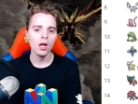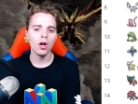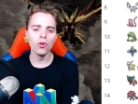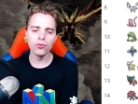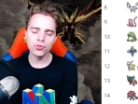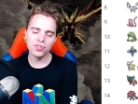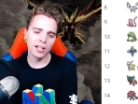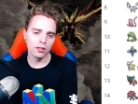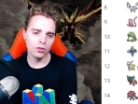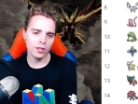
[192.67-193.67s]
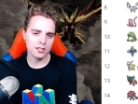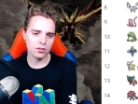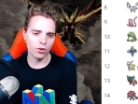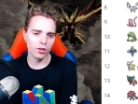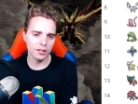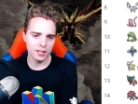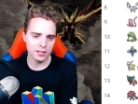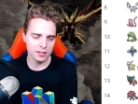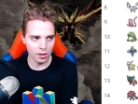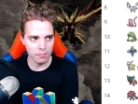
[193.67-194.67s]
also, Tinglu is currently
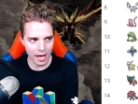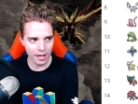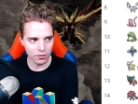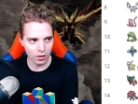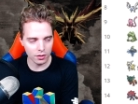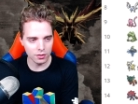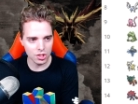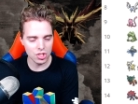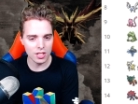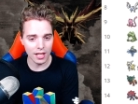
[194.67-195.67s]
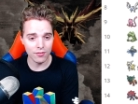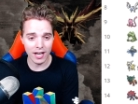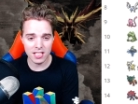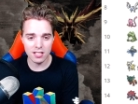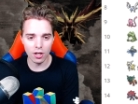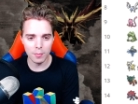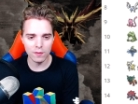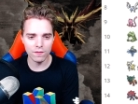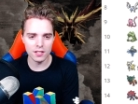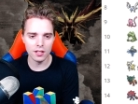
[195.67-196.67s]
still banned on T C G Live. They're actually going to be
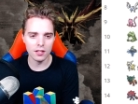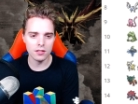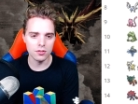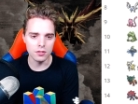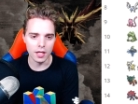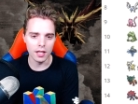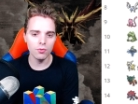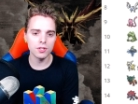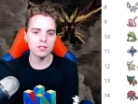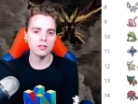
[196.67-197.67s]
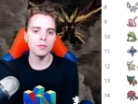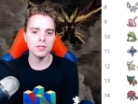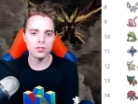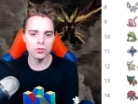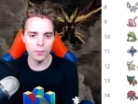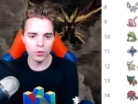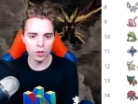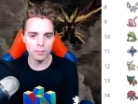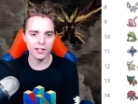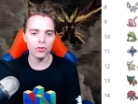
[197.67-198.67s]
fixing it today, which is going to be super
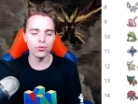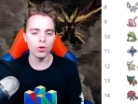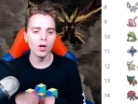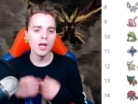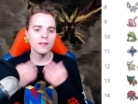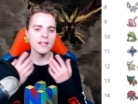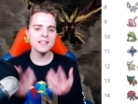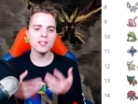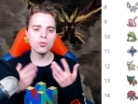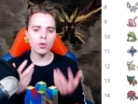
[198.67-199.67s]
good, but also takes into